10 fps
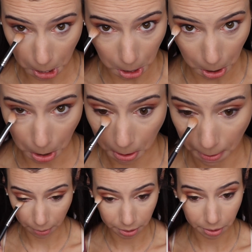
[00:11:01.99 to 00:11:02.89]
it
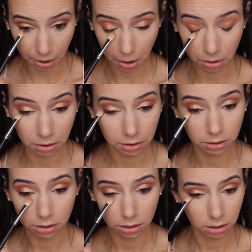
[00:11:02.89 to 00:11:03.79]
under.
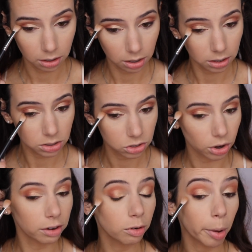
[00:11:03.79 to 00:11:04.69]

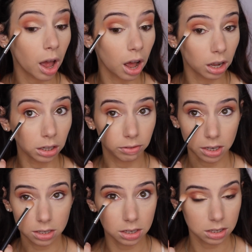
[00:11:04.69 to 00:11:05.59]
Sorry for my ugly
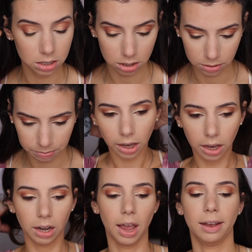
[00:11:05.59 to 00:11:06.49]
faces.
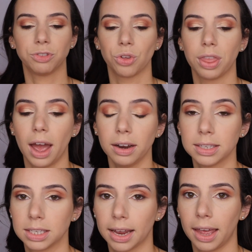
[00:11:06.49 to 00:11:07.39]
And after that
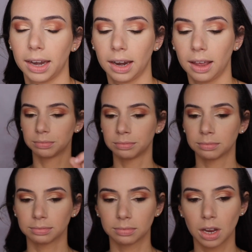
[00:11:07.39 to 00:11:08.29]
is done,
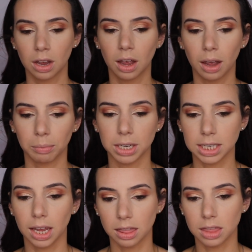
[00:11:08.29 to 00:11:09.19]
I'm gonna
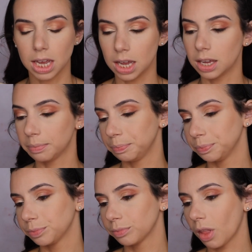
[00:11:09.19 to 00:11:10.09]
take the
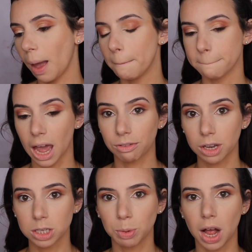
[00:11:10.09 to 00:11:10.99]
MAC
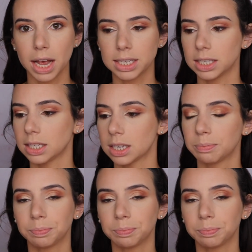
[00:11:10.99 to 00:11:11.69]
Fix Plus